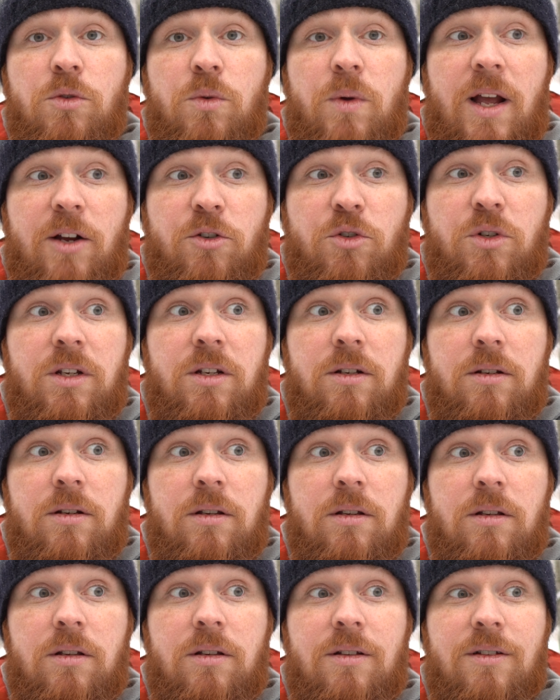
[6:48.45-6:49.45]
We actually could
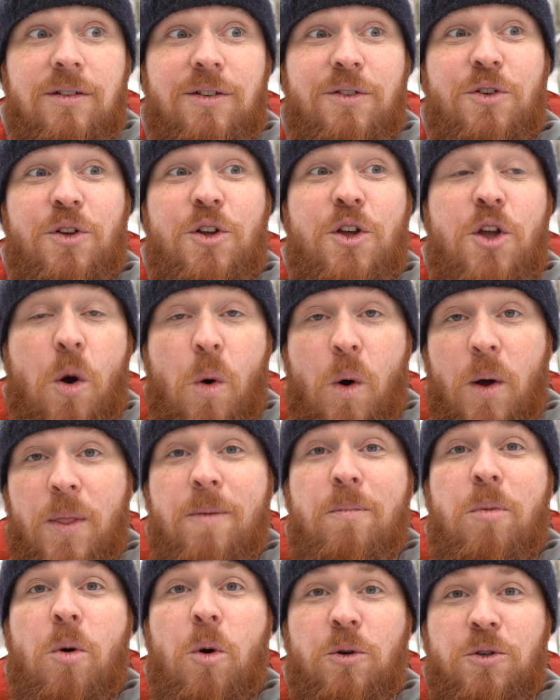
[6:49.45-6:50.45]
go on
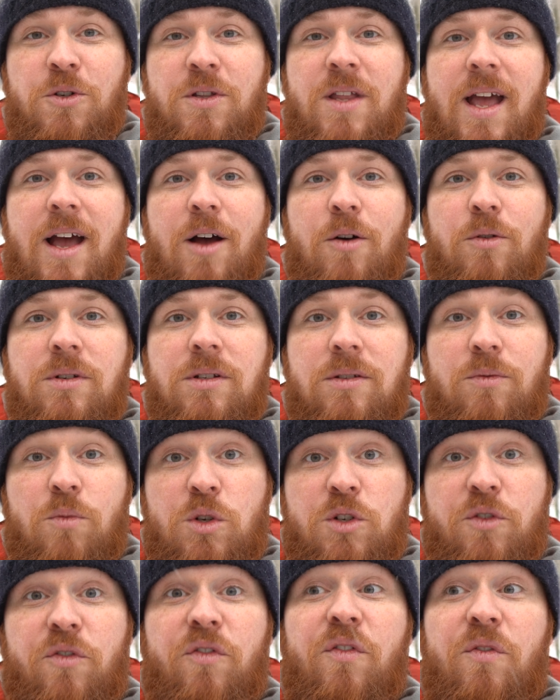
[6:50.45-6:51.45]
the porch of the house,
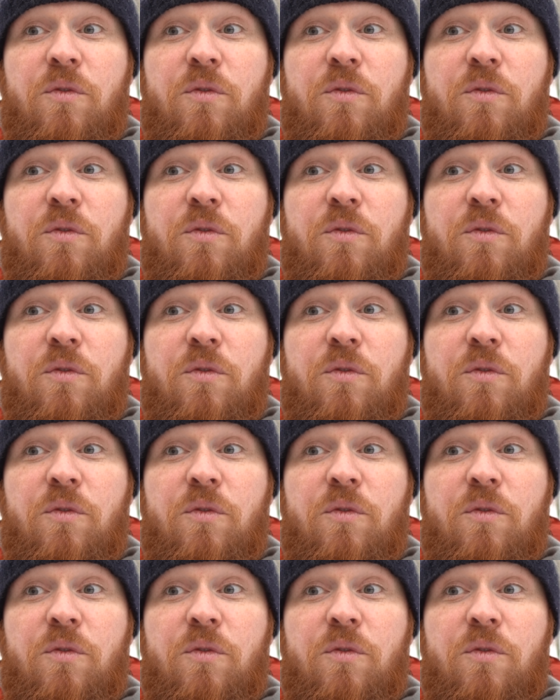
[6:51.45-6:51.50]
which